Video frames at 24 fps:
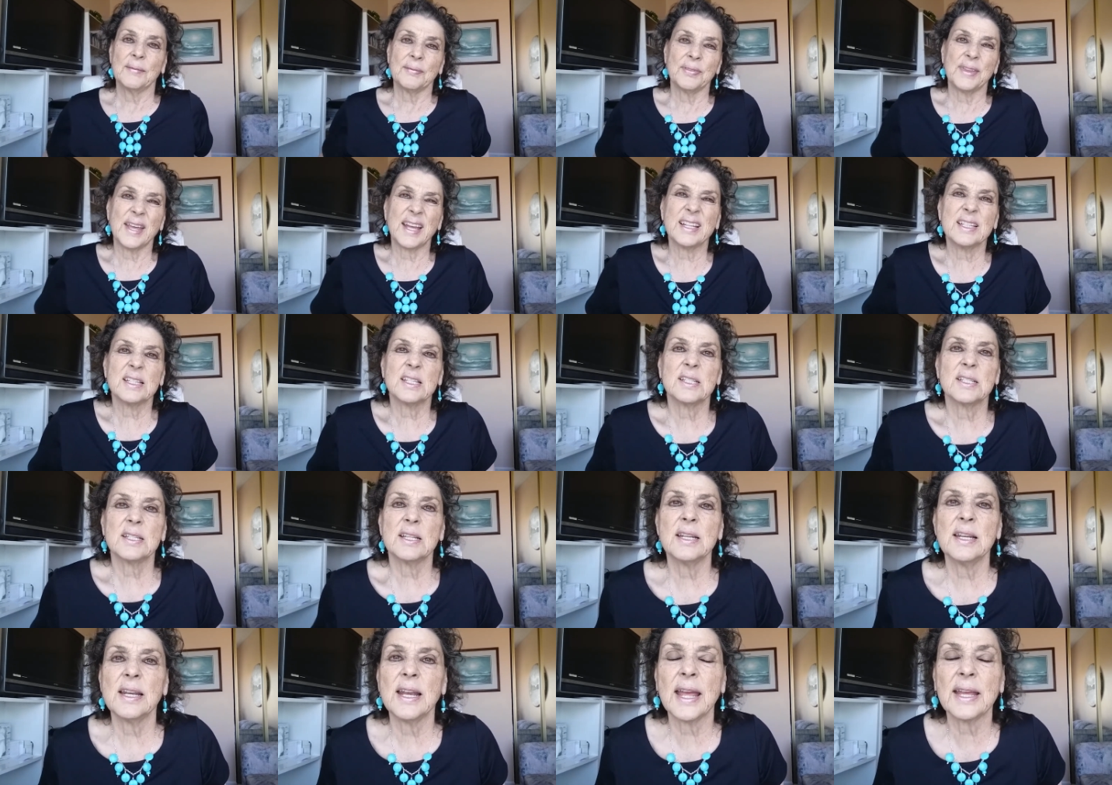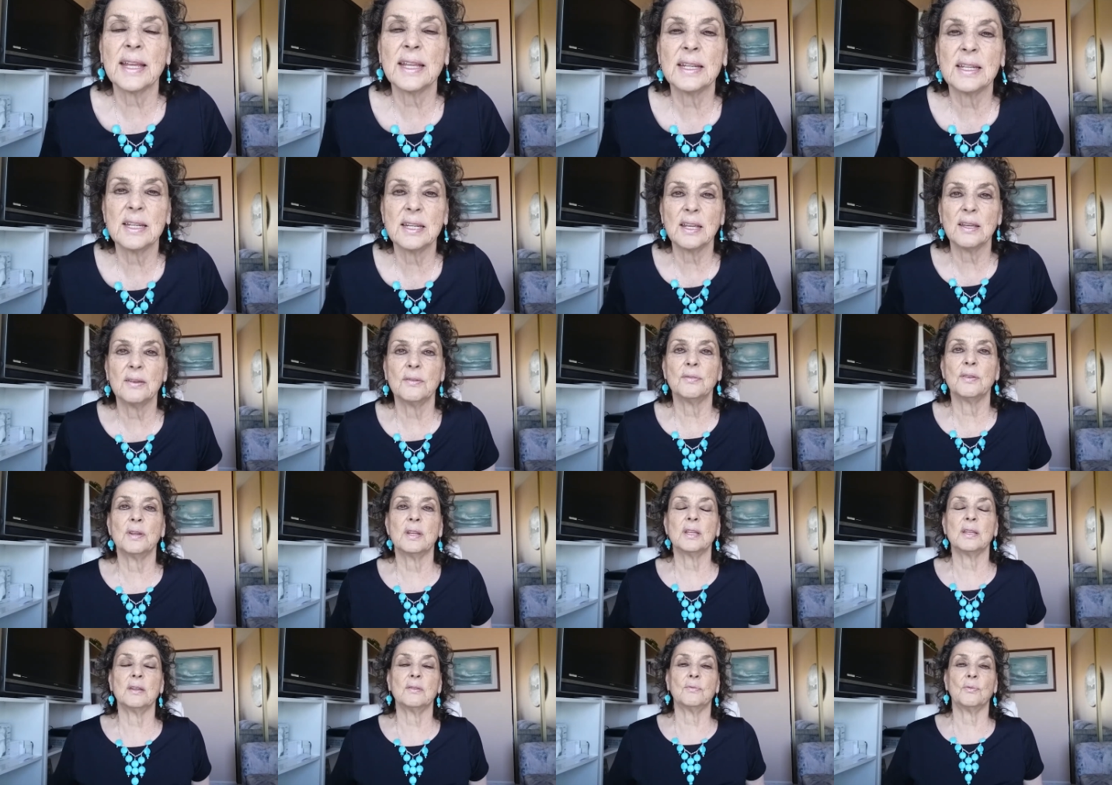that's the
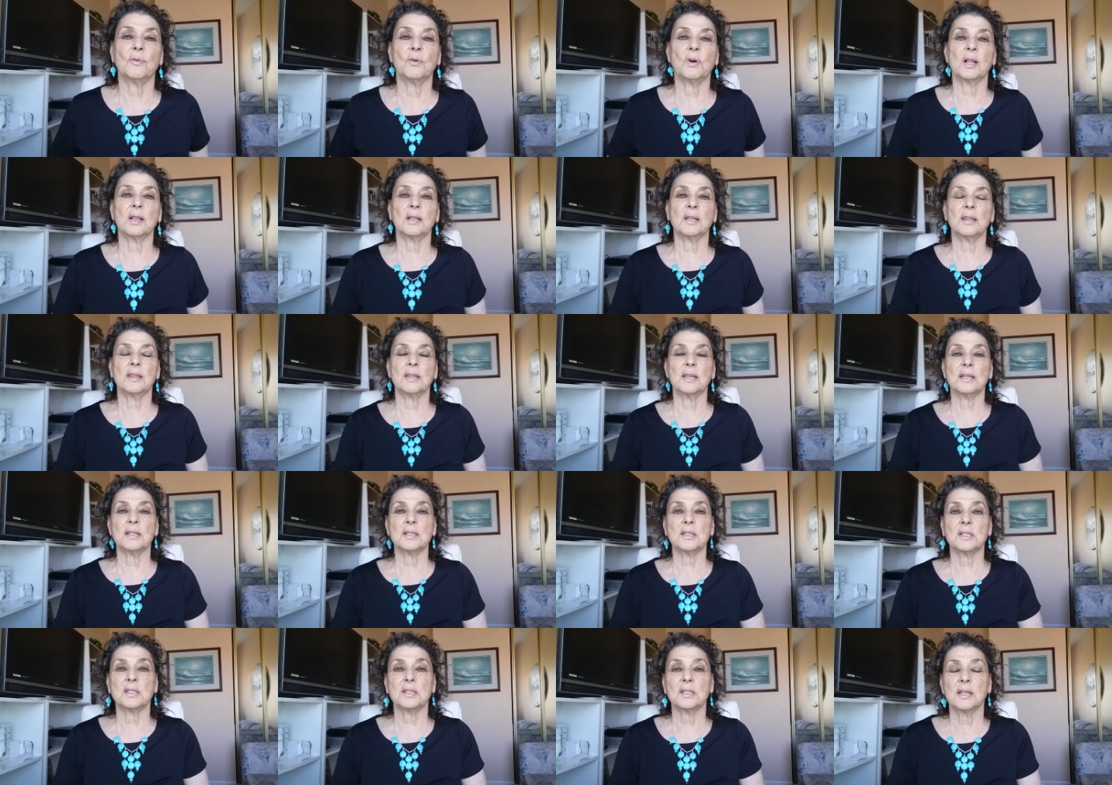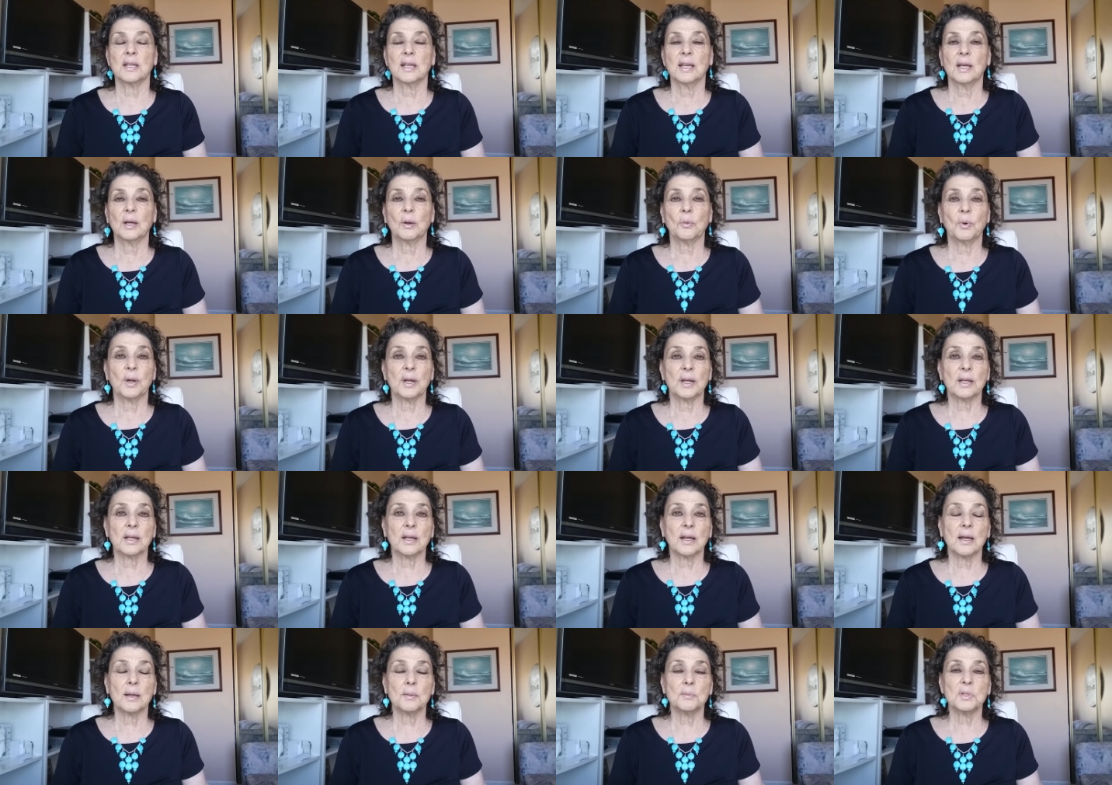negativity of all of this when
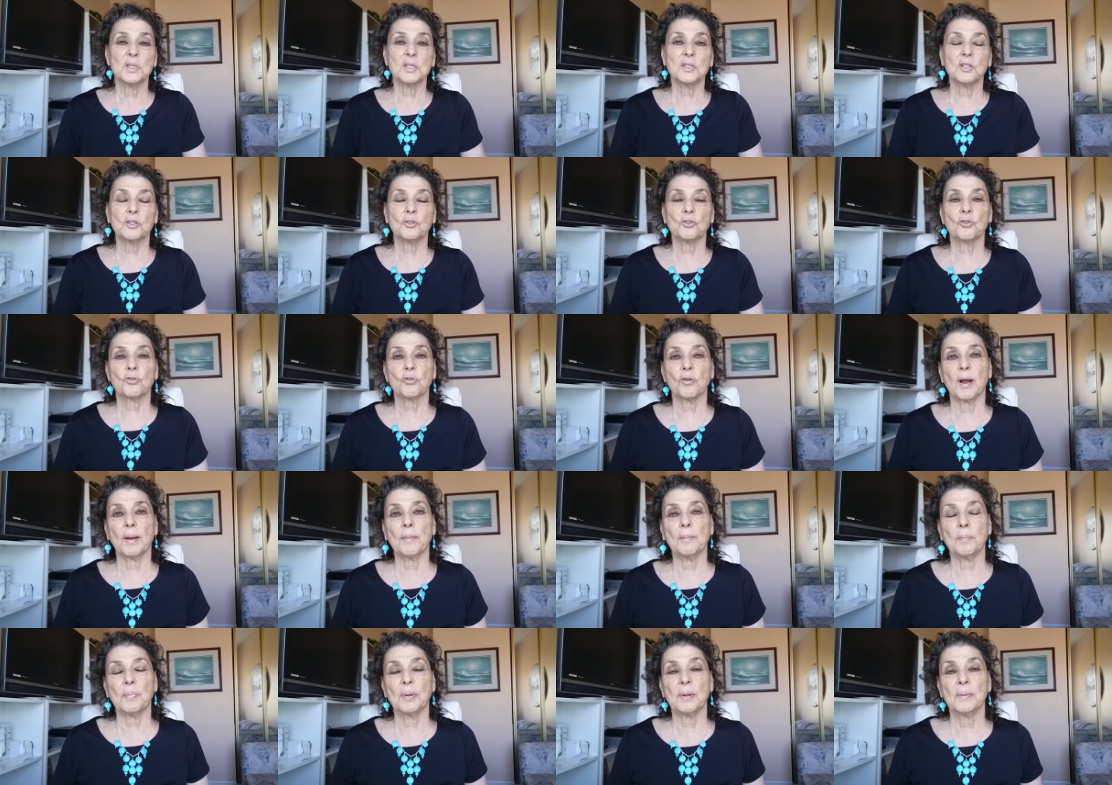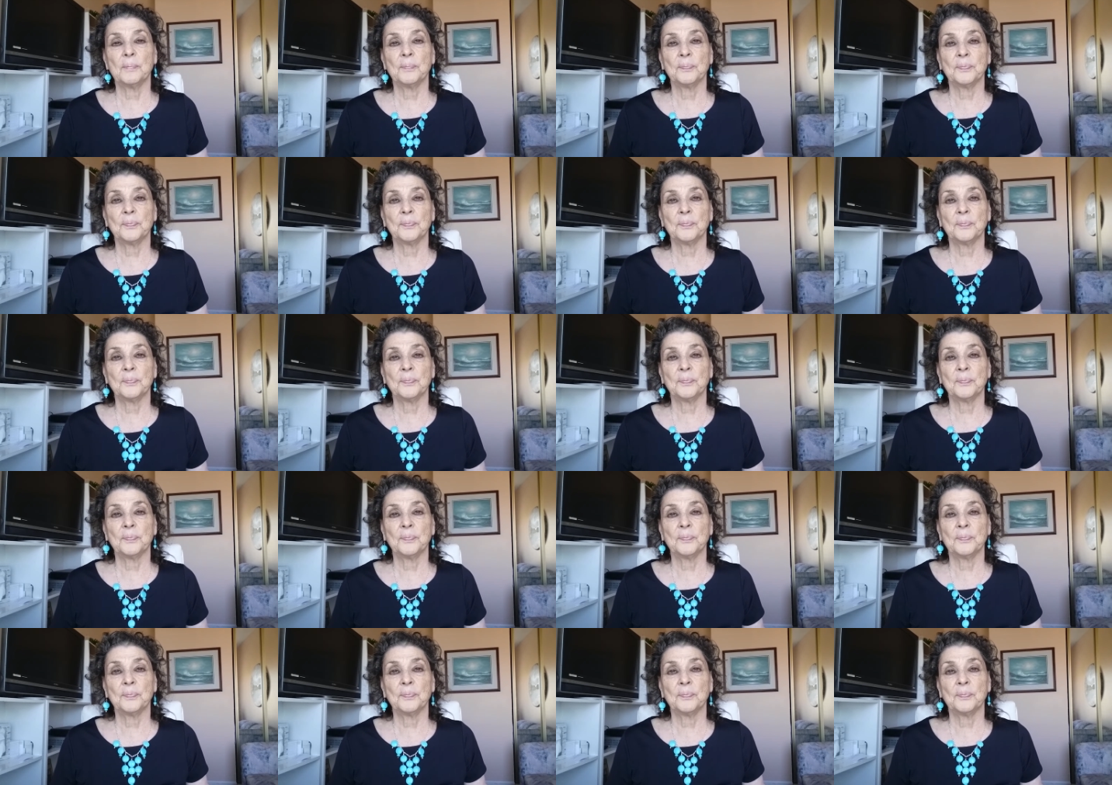it comes to trump